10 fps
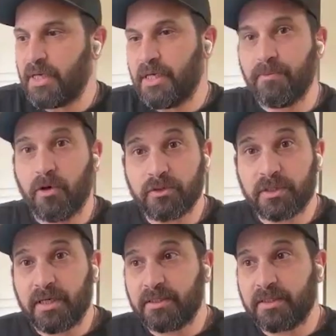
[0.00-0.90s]
In most
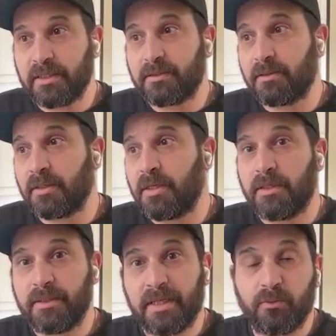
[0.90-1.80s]
cases,
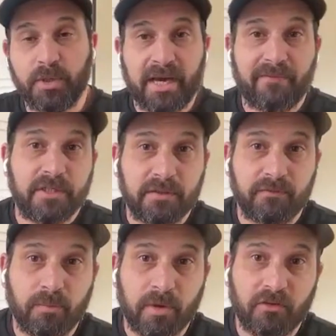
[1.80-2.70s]
that we have this
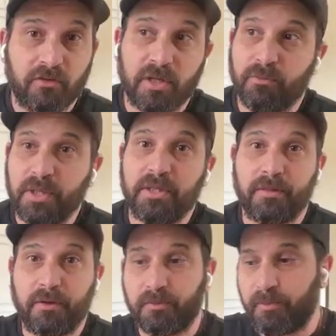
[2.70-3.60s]
information with the
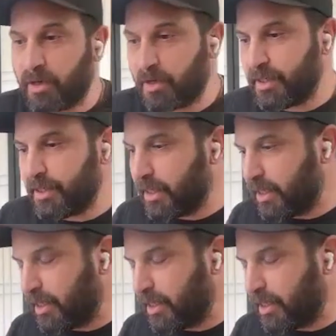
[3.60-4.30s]
third-party